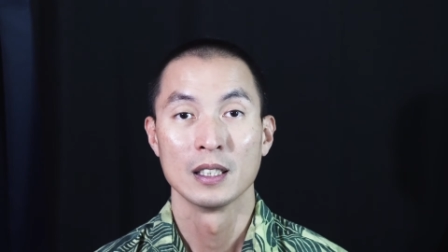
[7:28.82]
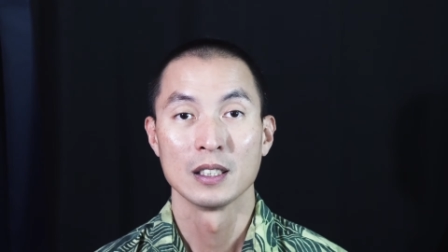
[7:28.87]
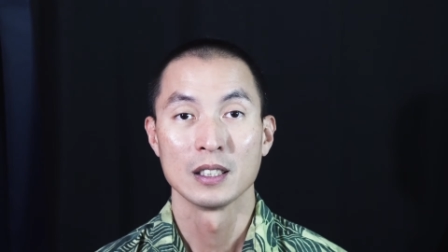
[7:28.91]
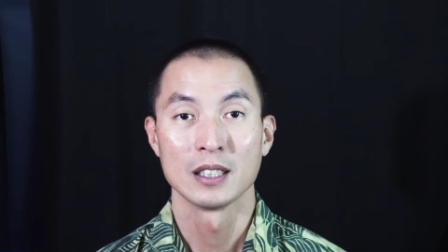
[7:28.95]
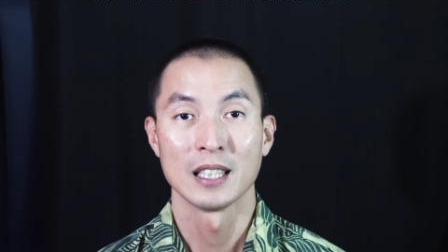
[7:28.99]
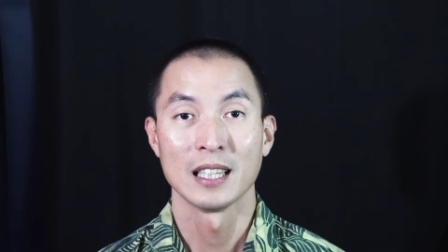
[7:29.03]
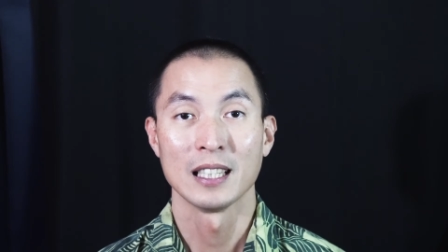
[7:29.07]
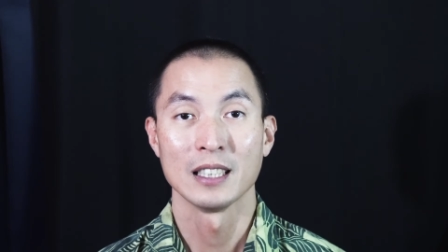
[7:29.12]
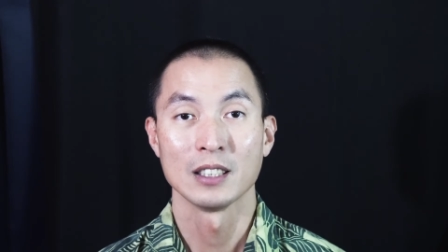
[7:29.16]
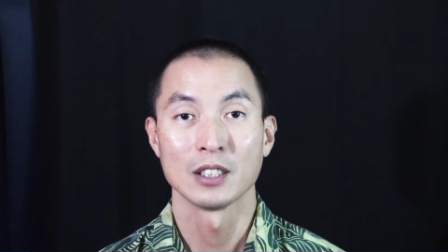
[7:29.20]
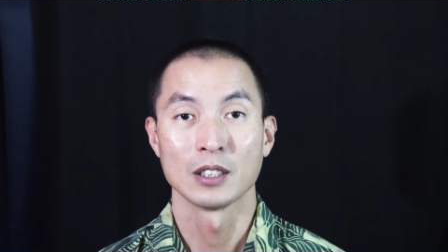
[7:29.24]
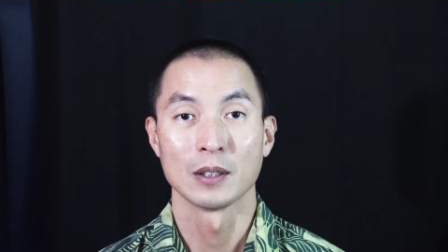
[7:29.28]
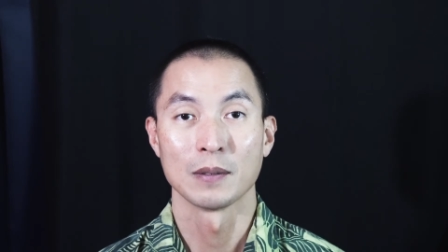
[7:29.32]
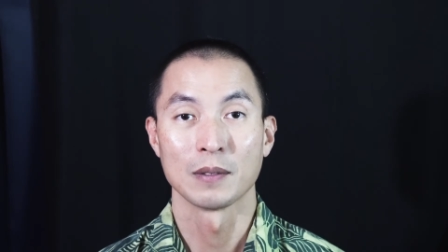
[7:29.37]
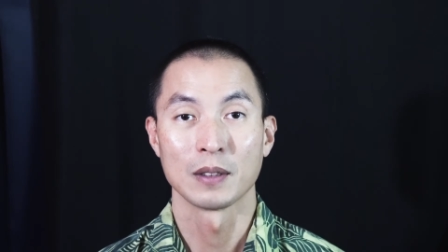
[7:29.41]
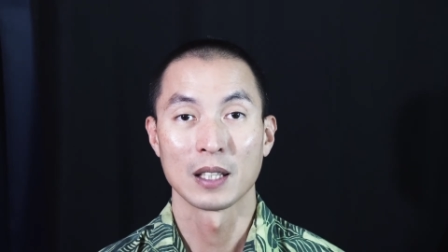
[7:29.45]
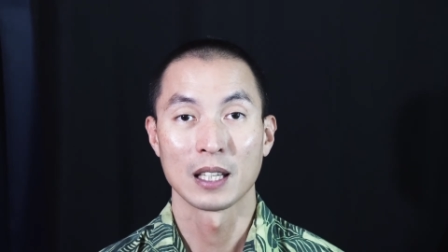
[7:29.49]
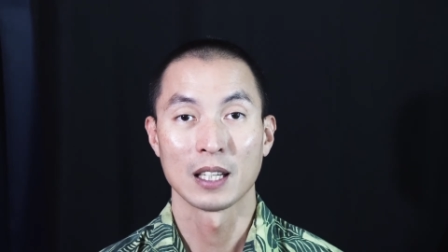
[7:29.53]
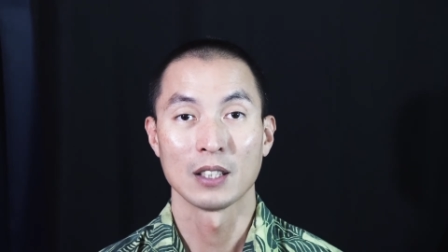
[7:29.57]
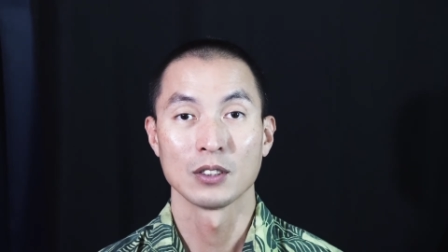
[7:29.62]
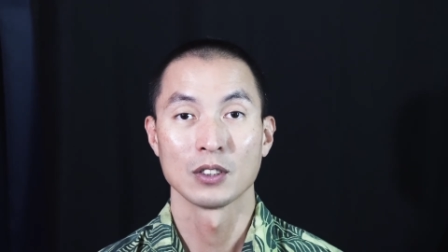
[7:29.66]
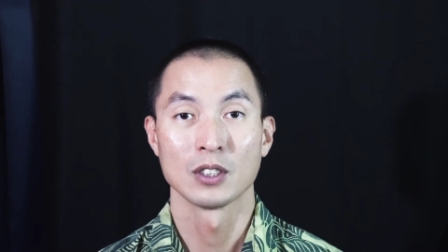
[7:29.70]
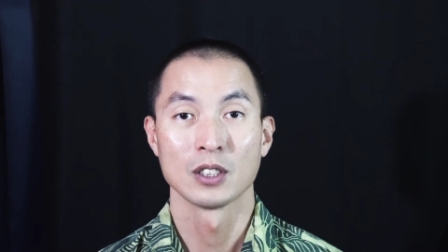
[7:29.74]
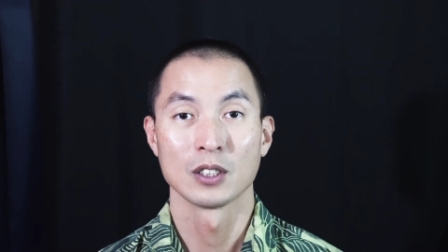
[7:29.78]
tens of
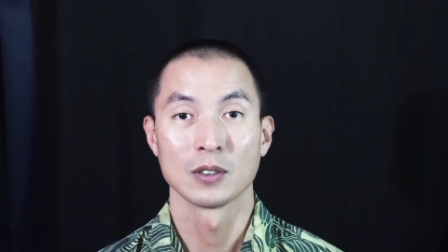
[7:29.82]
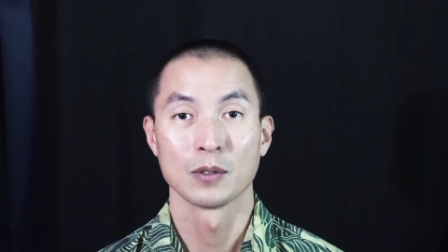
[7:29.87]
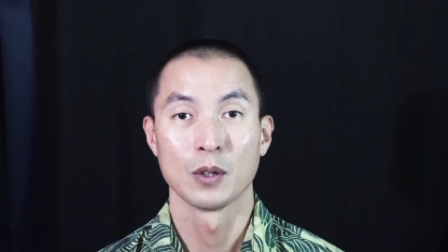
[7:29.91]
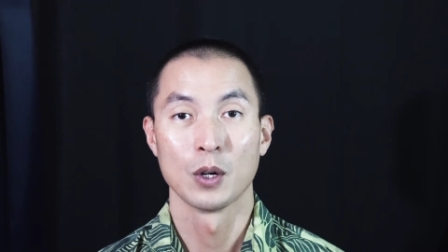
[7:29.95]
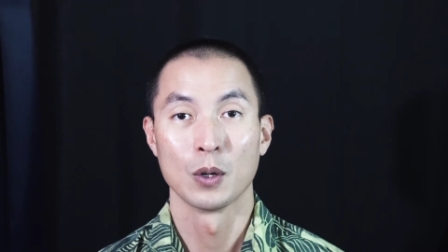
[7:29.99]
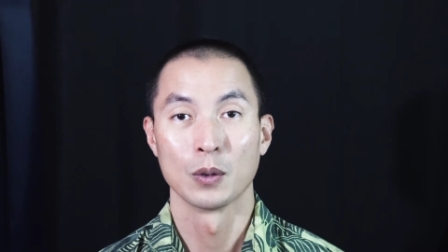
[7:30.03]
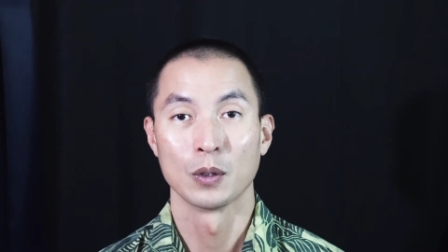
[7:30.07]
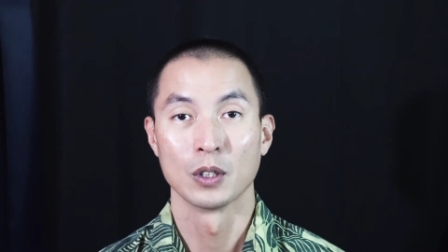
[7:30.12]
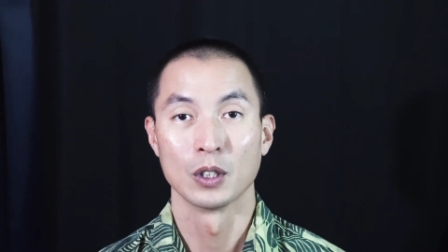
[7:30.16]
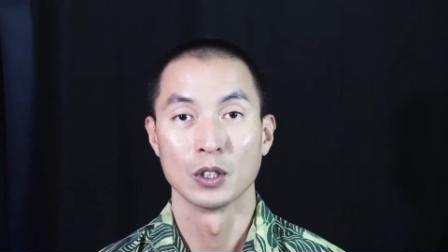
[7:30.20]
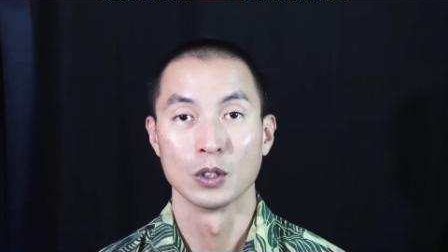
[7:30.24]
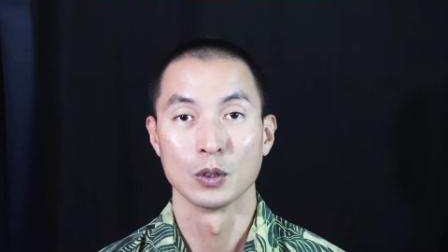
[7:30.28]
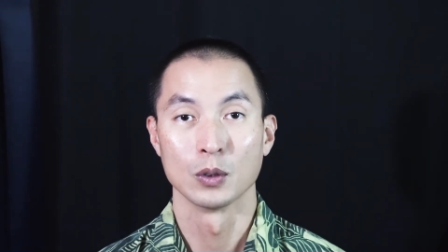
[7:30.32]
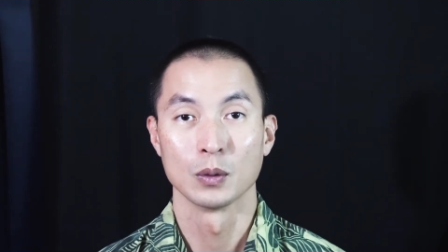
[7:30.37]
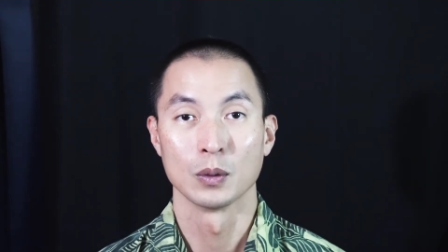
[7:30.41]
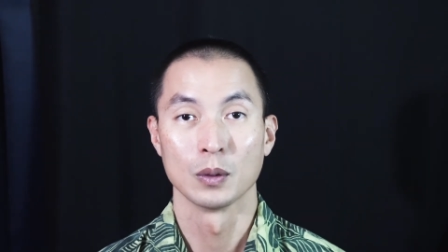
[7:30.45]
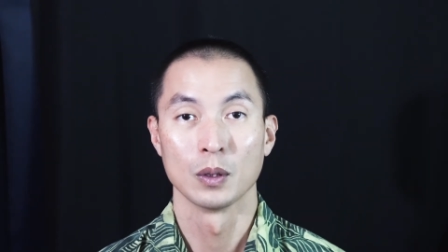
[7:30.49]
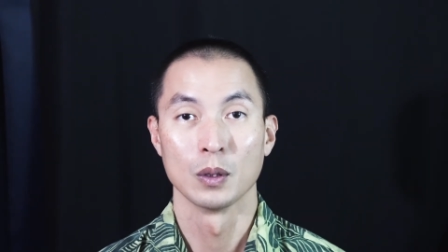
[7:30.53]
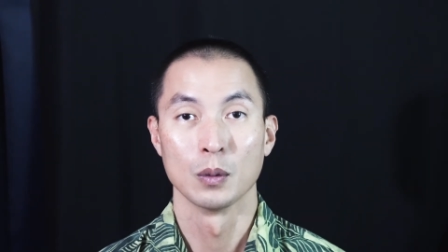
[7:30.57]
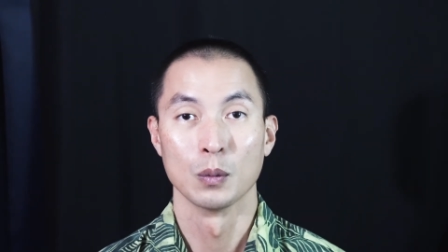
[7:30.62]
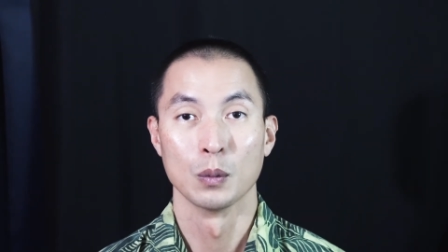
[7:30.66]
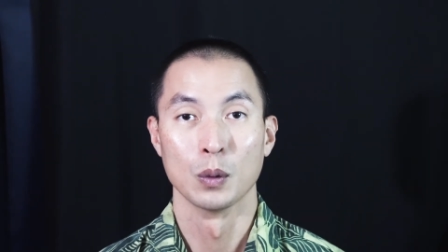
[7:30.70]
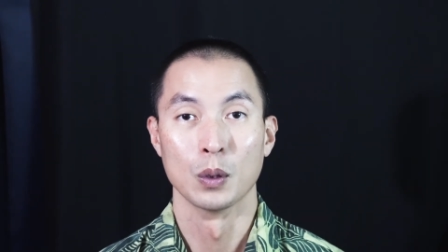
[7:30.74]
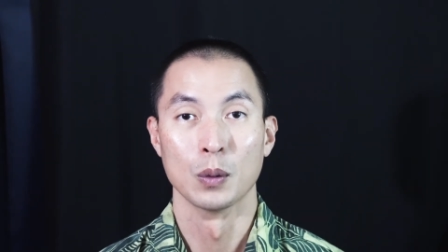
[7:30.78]
thousands of homeowners
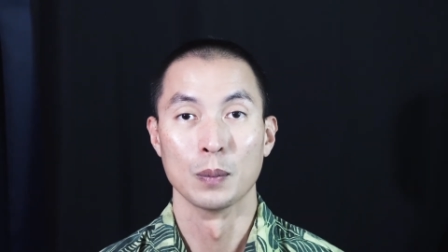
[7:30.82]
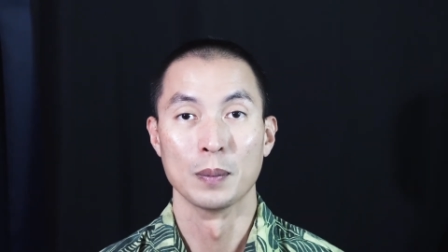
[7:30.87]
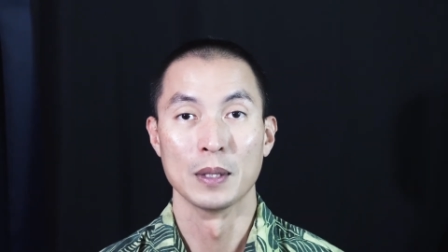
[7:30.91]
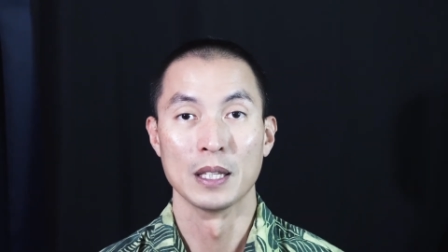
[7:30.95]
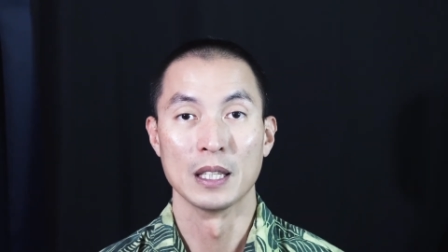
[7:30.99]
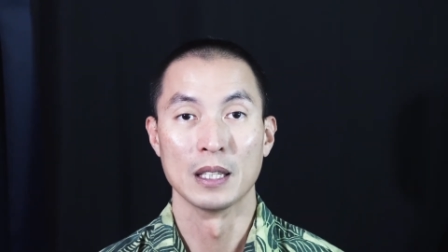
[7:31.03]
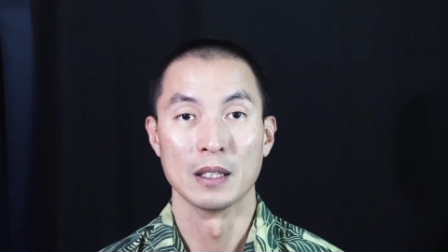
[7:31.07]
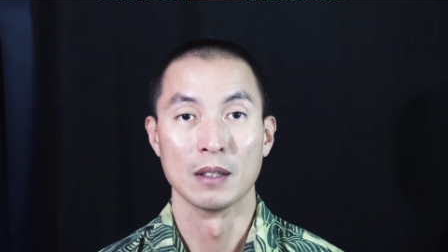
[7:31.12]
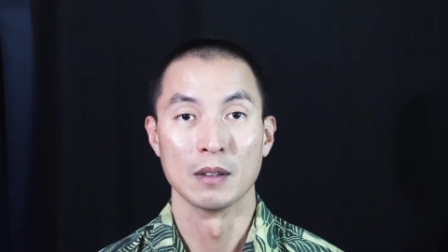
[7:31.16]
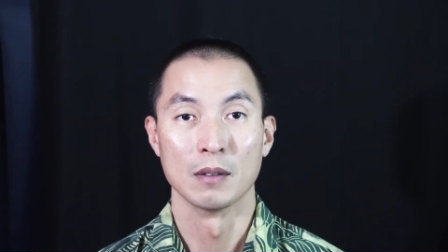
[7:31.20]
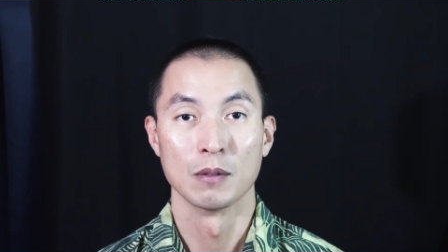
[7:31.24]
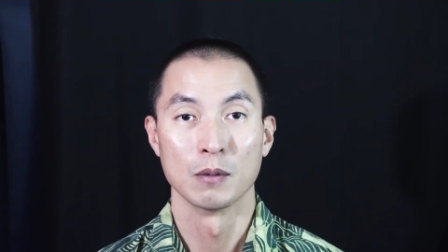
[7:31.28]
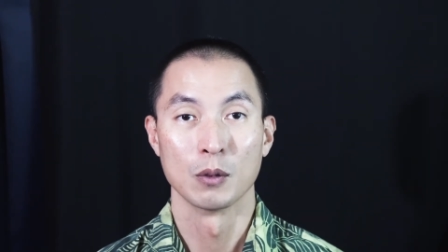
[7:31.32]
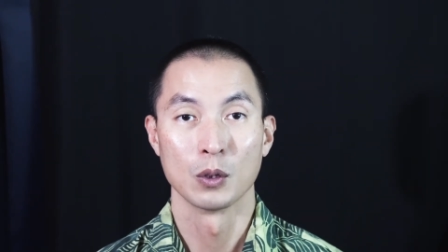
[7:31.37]
will be